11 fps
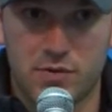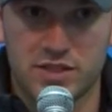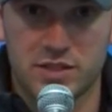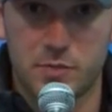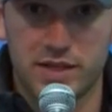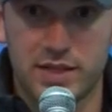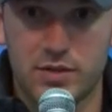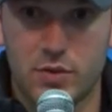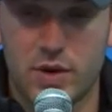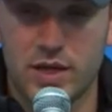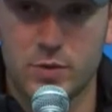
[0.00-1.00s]
was expecting
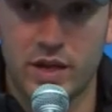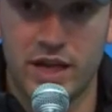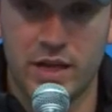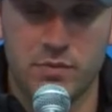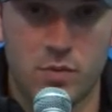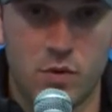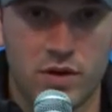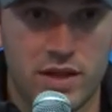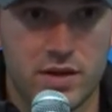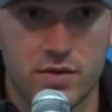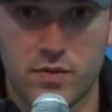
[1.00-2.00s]
to race with him more
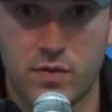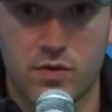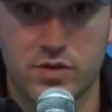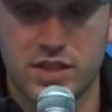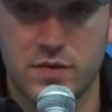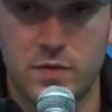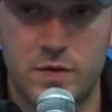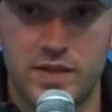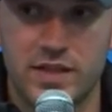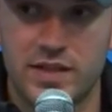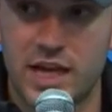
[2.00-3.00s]
than 14,
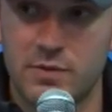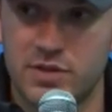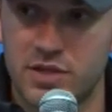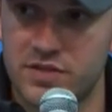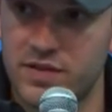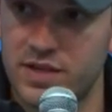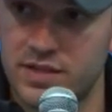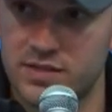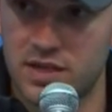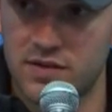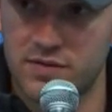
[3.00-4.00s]
15 times in the Xfinity
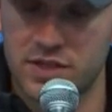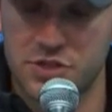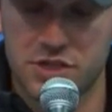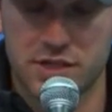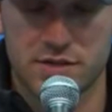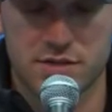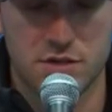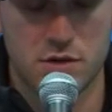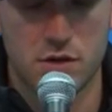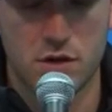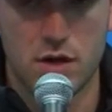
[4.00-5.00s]
stuff this year.
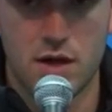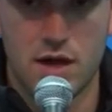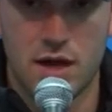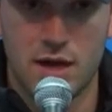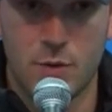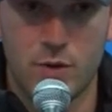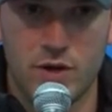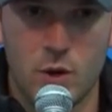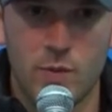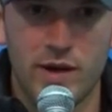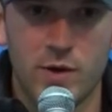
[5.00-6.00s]
So, we
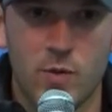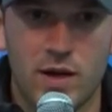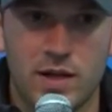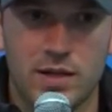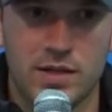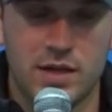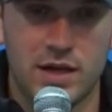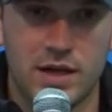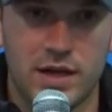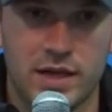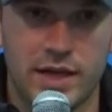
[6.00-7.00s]
know very well,
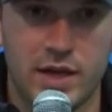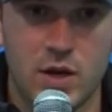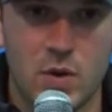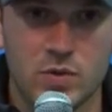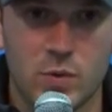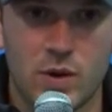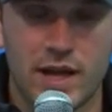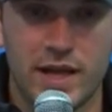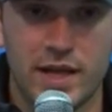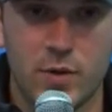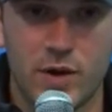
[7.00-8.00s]
he knows what
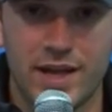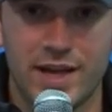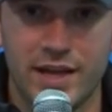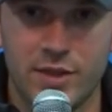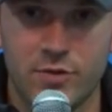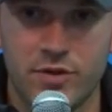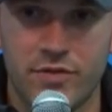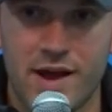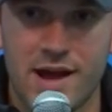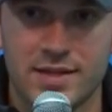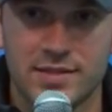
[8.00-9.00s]
I need to be
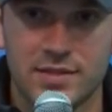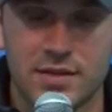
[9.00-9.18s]
fast.